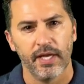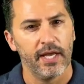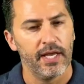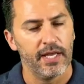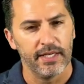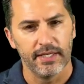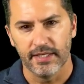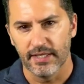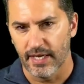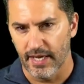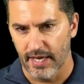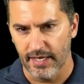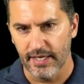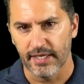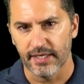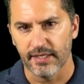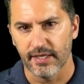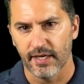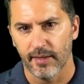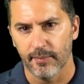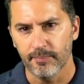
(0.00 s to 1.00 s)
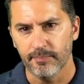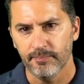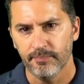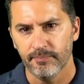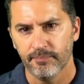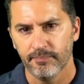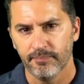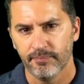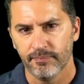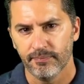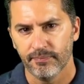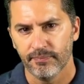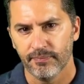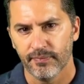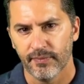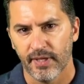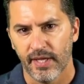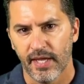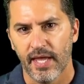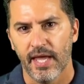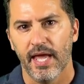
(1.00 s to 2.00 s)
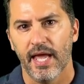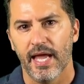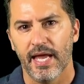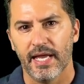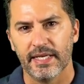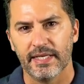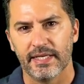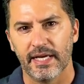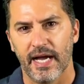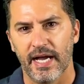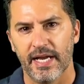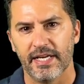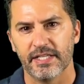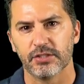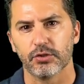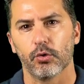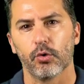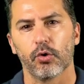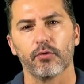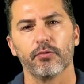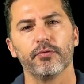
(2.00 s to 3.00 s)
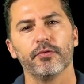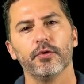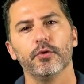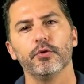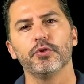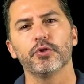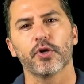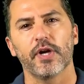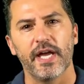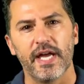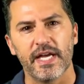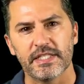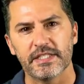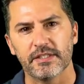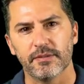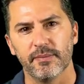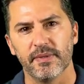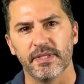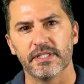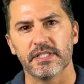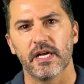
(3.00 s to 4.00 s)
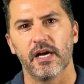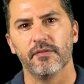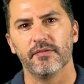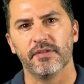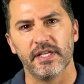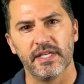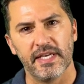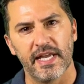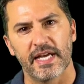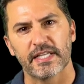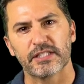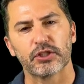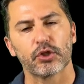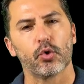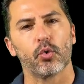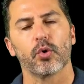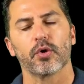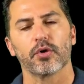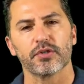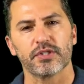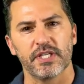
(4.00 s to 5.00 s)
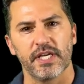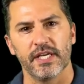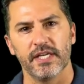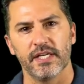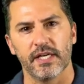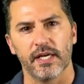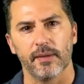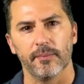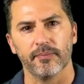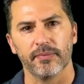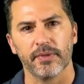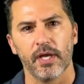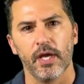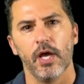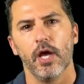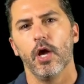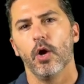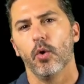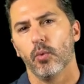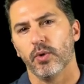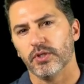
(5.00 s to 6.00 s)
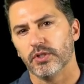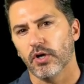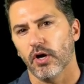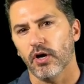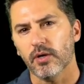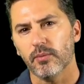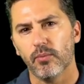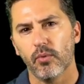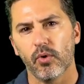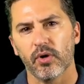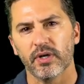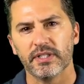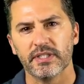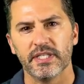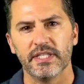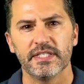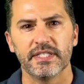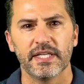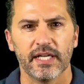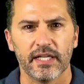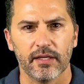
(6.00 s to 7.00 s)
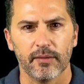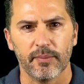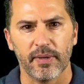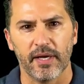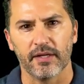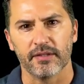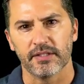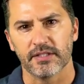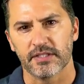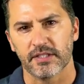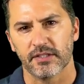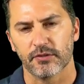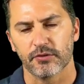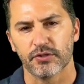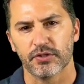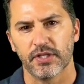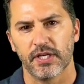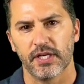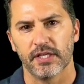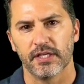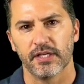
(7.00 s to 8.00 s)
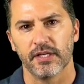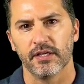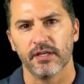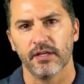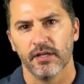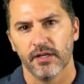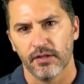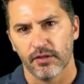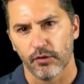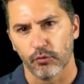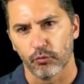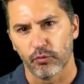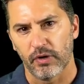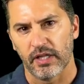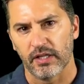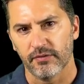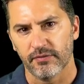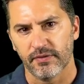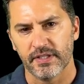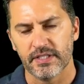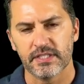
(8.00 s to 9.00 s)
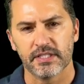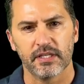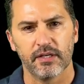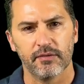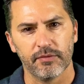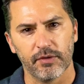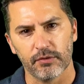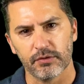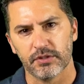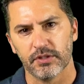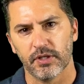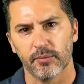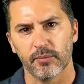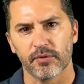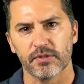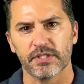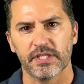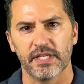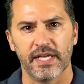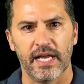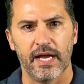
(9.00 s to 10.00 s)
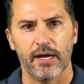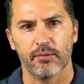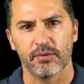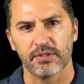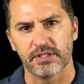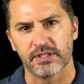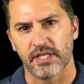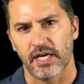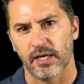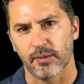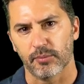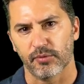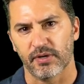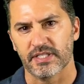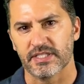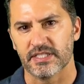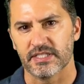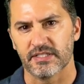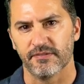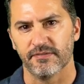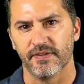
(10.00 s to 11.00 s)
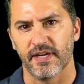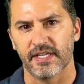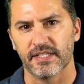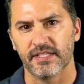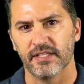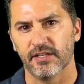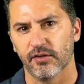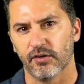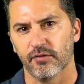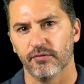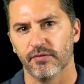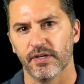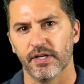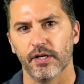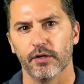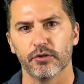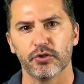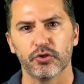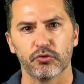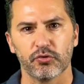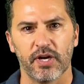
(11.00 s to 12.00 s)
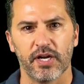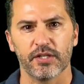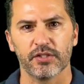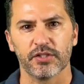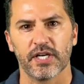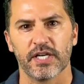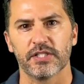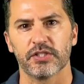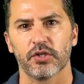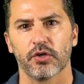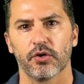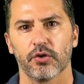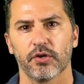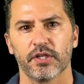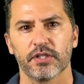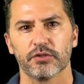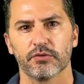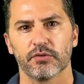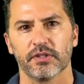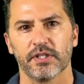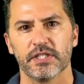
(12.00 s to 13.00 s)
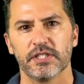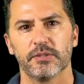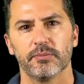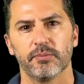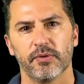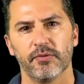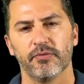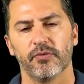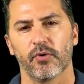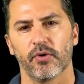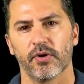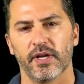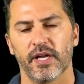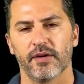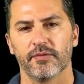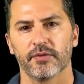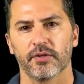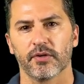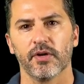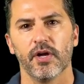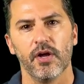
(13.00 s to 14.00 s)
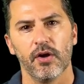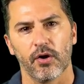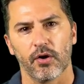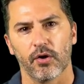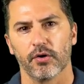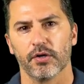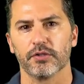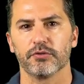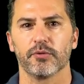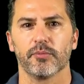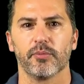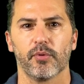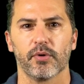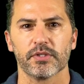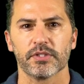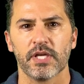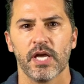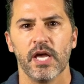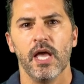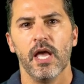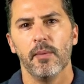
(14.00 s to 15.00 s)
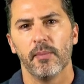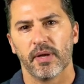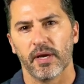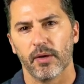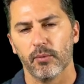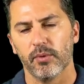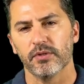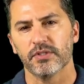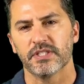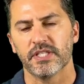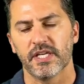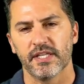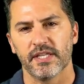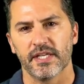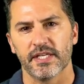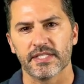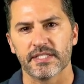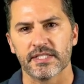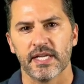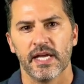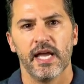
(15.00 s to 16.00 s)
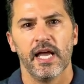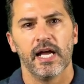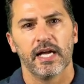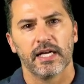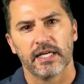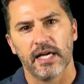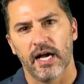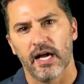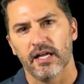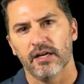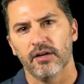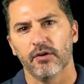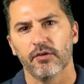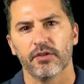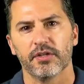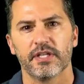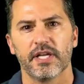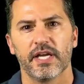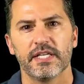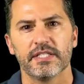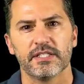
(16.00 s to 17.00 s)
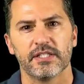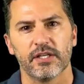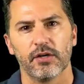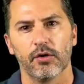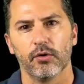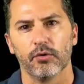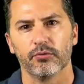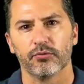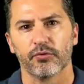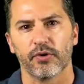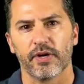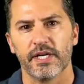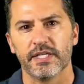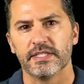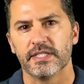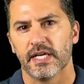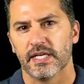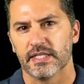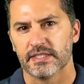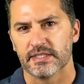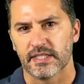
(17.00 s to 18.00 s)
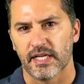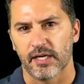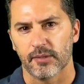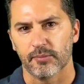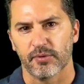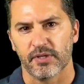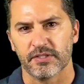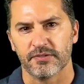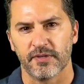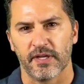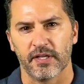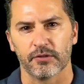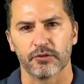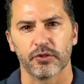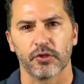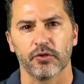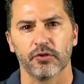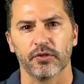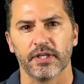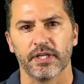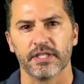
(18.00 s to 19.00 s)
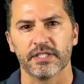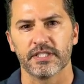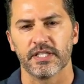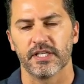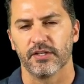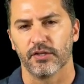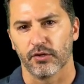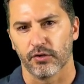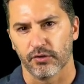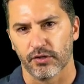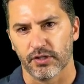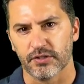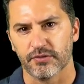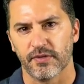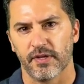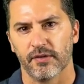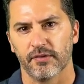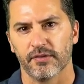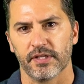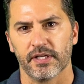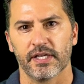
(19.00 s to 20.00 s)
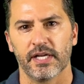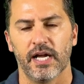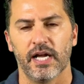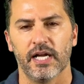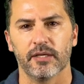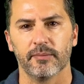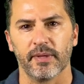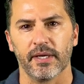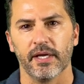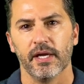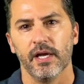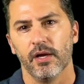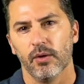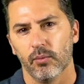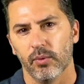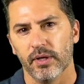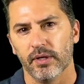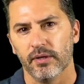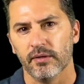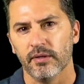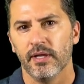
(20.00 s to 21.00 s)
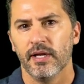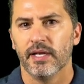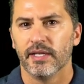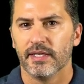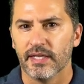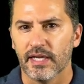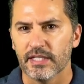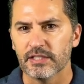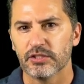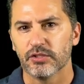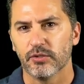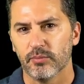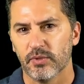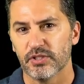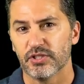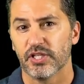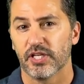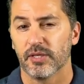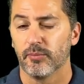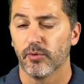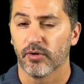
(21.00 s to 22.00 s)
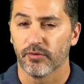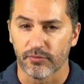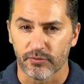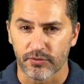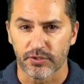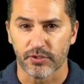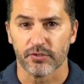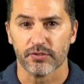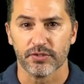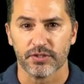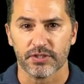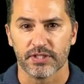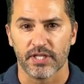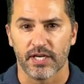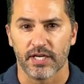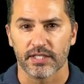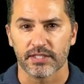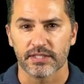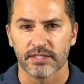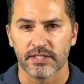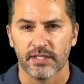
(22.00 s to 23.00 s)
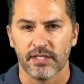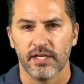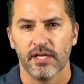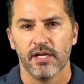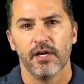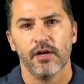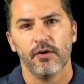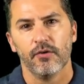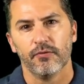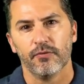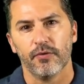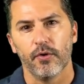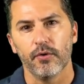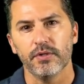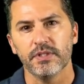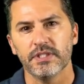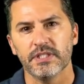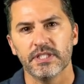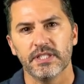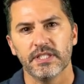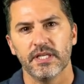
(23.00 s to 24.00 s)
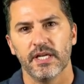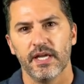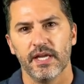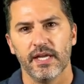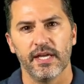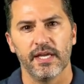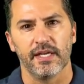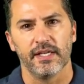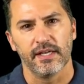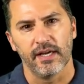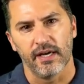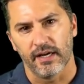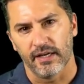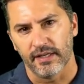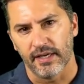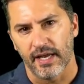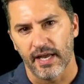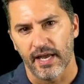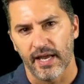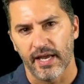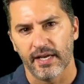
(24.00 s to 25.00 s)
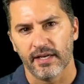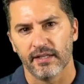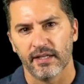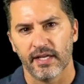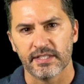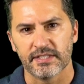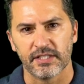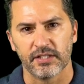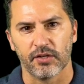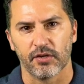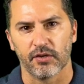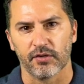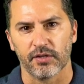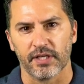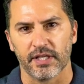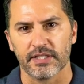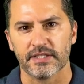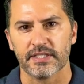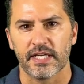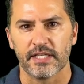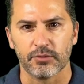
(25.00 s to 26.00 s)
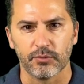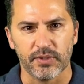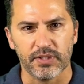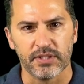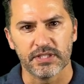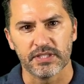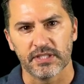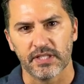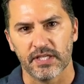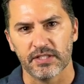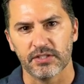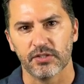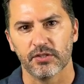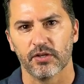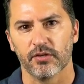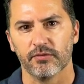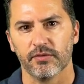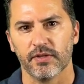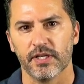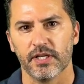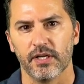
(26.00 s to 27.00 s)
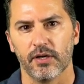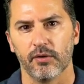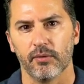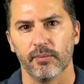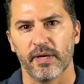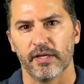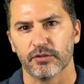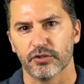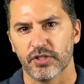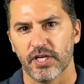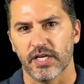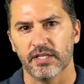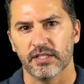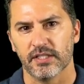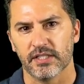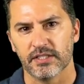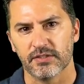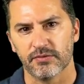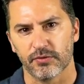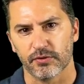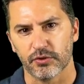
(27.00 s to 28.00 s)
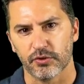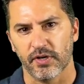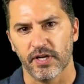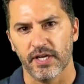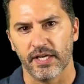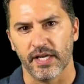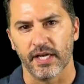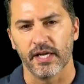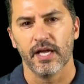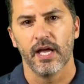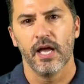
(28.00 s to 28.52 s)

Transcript: net income, and guidance or future estimates of the next quarter's income. We talk more in detail about this, understanding the relevance of those numbers and how a stock price is affected in our video Strategize Earnings Release Before and After Earnings Reports. But I will say this: gone are the days of the old phrase, a stock price follows earnings and earnings follow the economy. Well, not so much anymore for certain stocks. Focusing in on analyzing earnings, as we discussed in our video about checklists for trading,